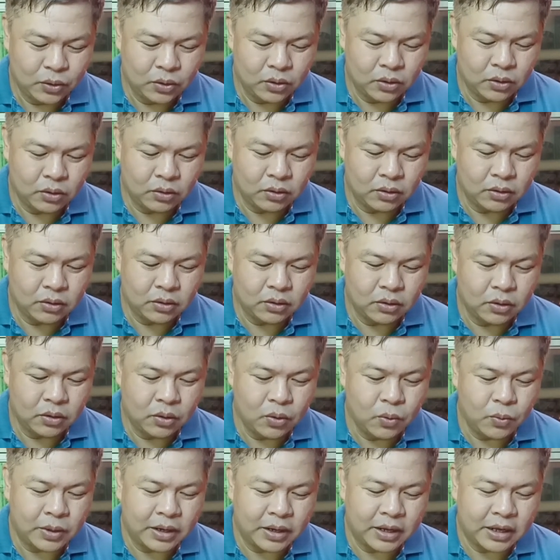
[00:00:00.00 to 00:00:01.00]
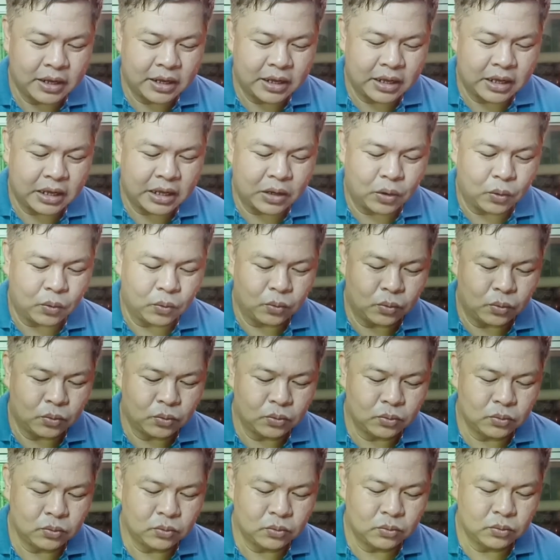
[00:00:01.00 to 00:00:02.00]
Oh wow,
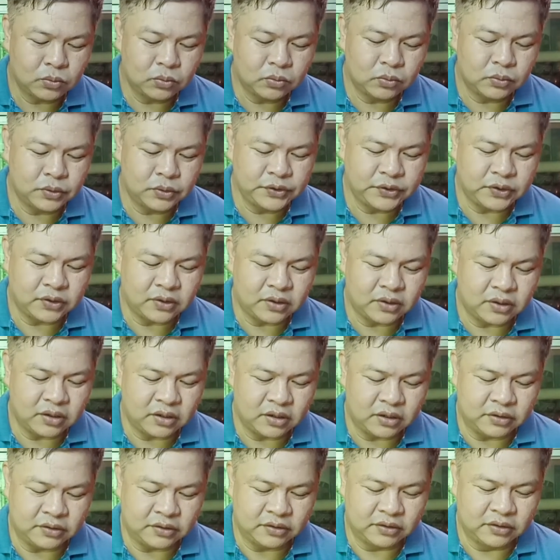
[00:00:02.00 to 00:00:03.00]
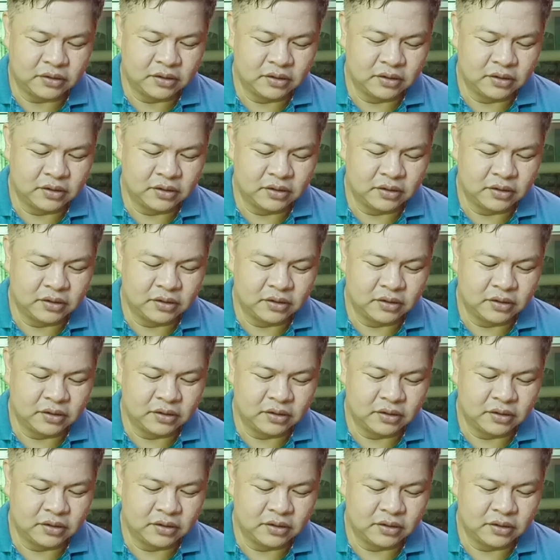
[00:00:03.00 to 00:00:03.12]
what's this?